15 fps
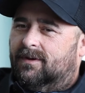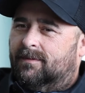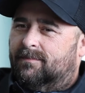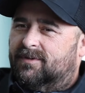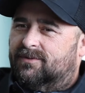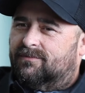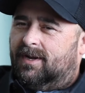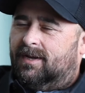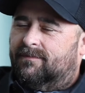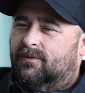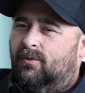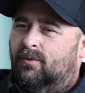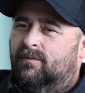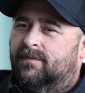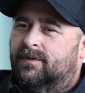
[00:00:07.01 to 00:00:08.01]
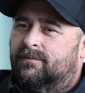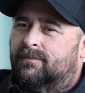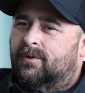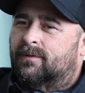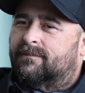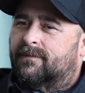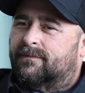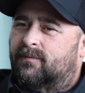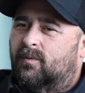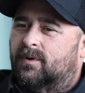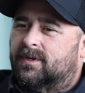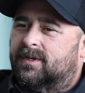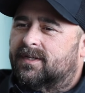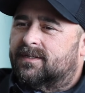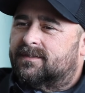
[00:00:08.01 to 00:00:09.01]
been driving over the road for
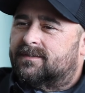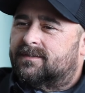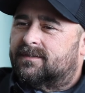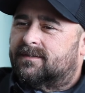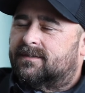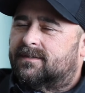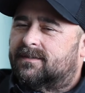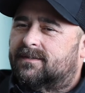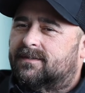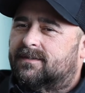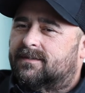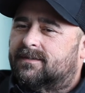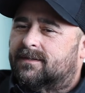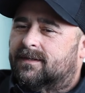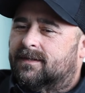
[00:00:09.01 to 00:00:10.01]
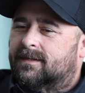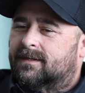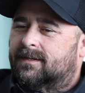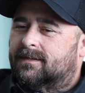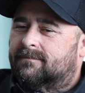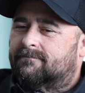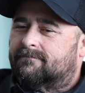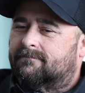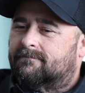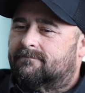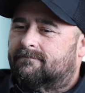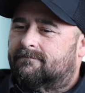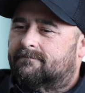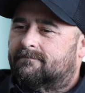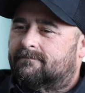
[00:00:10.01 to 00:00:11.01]
4 years, and
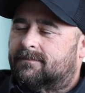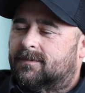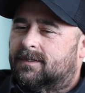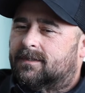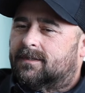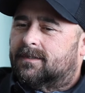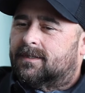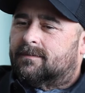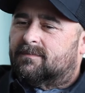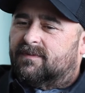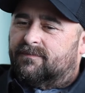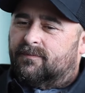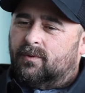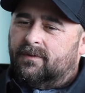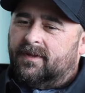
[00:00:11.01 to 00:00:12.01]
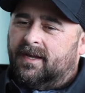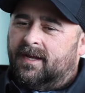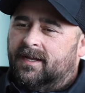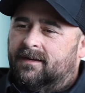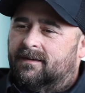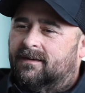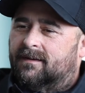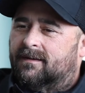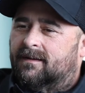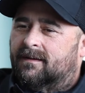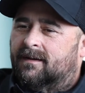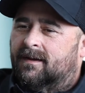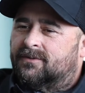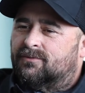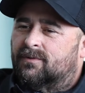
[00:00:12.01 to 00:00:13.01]
before that,
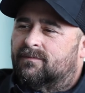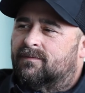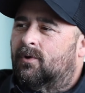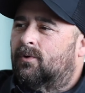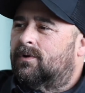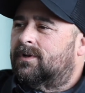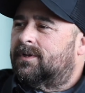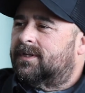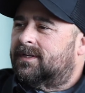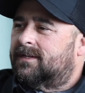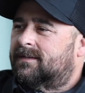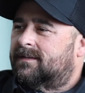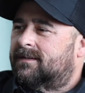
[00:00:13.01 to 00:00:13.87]
I drove locally.